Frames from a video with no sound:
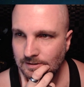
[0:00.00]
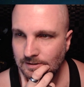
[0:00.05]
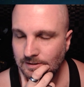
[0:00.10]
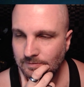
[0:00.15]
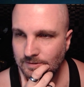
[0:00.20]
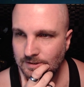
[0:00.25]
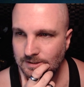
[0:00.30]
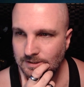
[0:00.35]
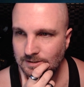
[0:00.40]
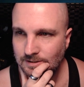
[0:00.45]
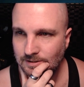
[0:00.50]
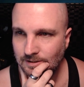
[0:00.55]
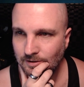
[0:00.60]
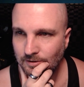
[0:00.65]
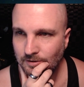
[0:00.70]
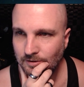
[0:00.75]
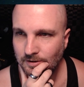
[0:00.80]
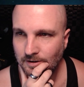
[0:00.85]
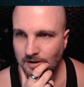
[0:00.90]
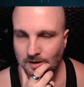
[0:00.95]
let me just
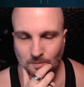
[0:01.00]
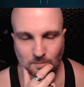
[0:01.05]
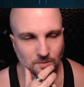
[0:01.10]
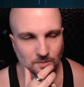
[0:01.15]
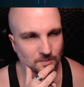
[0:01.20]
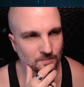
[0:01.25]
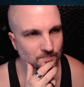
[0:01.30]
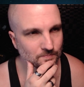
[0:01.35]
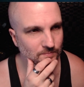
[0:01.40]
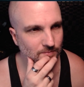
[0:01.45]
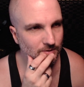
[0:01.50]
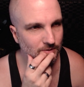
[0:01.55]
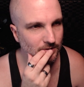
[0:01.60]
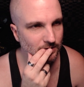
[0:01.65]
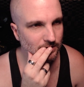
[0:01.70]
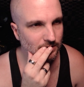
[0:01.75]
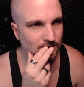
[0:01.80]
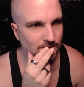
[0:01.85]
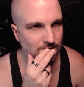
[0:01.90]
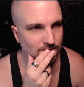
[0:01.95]
load it up,
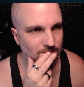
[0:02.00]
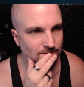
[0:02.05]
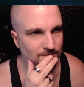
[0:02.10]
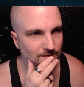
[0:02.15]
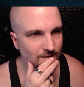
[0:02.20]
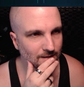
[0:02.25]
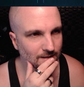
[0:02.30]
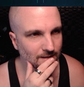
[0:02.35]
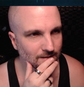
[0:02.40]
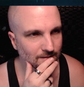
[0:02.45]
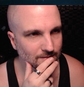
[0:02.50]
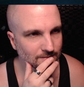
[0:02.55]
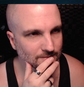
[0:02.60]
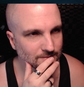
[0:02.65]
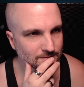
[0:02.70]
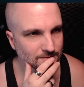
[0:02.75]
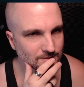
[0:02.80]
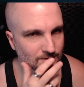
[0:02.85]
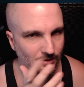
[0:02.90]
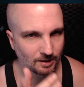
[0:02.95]
right?
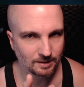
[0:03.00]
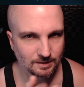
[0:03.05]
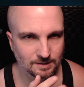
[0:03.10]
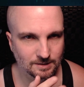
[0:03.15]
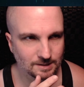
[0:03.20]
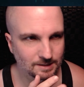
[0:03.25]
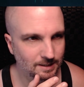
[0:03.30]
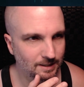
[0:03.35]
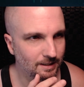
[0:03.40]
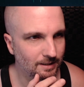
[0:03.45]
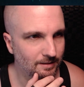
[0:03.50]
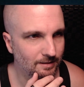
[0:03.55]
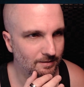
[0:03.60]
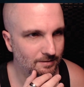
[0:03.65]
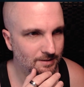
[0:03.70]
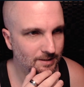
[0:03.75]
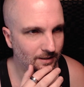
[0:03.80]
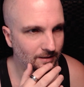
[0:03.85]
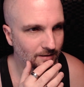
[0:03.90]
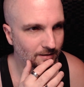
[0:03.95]
So I can see it, and I'll
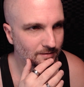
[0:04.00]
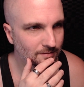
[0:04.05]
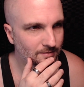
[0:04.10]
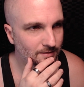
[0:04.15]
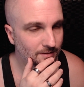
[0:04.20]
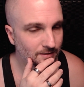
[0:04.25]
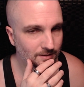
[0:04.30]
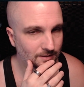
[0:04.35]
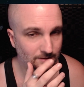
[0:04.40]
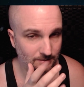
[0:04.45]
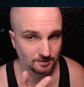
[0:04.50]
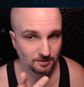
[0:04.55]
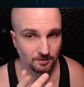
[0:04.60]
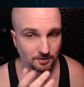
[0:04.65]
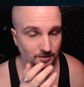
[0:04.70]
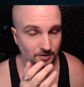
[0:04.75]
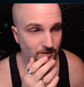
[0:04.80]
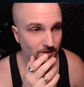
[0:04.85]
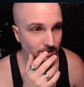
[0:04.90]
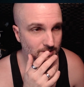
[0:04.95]
tell you. It's on
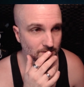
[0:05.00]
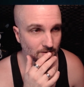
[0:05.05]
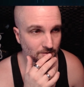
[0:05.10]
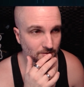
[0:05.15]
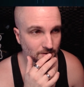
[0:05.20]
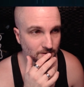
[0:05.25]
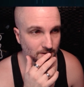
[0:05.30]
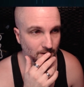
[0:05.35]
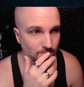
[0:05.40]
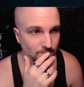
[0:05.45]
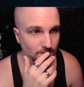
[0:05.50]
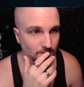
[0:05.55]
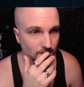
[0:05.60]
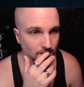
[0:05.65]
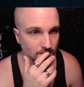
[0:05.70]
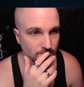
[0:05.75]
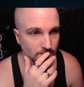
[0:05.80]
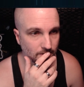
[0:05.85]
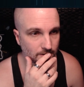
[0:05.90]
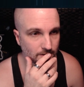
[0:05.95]
the it's on the thumbnail
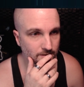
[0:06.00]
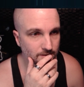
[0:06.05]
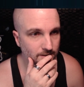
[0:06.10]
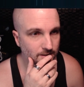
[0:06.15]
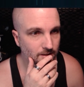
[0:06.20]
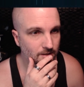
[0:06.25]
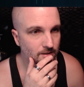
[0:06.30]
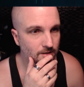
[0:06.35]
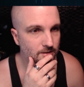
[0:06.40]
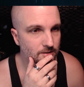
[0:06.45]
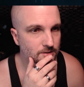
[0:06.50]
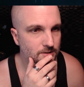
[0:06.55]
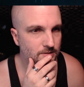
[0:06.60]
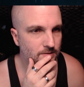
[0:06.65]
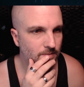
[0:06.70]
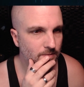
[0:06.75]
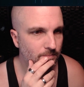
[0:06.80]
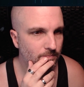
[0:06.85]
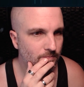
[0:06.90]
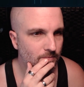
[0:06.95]
anyway. He goes,
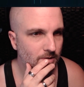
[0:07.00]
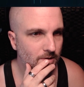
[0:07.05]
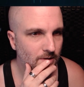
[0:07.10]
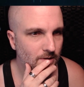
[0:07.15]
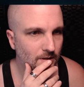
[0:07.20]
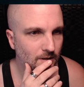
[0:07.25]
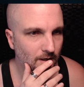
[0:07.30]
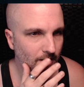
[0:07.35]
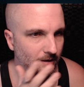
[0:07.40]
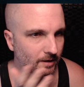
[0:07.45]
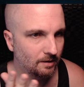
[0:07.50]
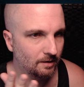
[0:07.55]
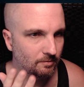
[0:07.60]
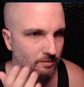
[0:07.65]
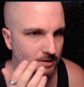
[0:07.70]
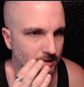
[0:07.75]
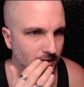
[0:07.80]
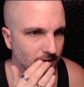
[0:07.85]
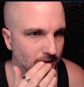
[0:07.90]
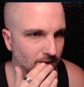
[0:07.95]
I don't know
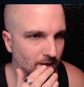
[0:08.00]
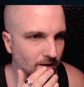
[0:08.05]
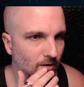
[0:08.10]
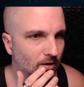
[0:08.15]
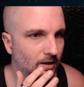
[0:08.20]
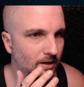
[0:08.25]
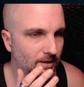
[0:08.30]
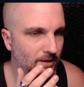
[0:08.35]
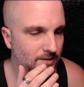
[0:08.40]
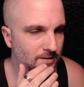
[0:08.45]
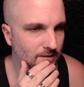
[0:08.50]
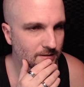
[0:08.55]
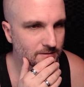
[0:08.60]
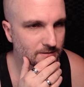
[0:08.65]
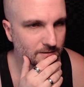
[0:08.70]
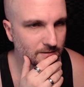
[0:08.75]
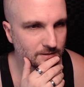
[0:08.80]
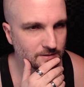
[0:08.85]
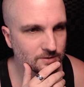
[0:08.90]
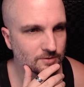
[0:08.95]
his nickname. Oh, it's it's
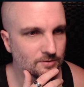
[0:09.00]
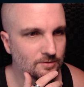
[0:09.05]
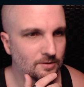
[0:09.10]
it's